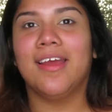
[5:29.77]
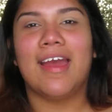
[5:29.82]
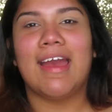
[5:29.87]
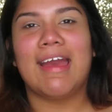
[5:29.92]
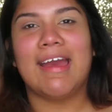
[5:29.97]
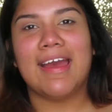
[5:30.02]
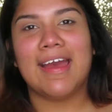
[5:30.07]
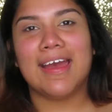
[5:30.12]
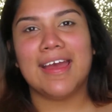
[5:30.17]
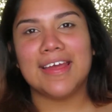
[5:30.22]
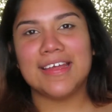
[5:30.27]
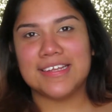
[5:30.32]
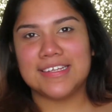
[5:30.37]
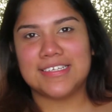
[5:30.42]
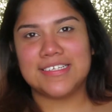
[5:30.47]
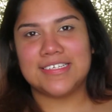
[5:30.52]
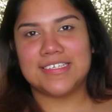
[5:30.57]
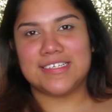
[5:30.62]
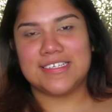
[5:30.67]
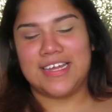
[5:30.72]

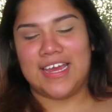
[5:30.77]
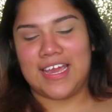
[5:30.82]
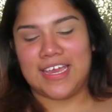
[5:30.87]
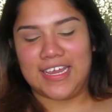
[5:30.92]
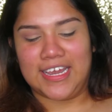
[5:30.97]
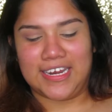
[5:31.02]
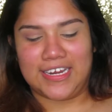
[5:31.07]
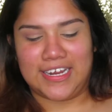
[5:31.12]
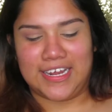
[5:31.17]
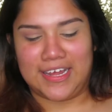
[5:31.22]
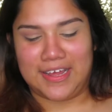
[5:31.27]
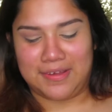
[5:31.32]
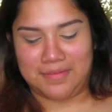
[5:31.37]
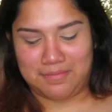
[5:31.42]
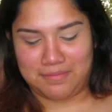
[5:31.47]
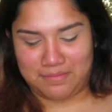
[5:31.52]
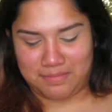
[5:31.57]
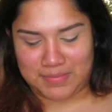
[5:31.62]
And I get a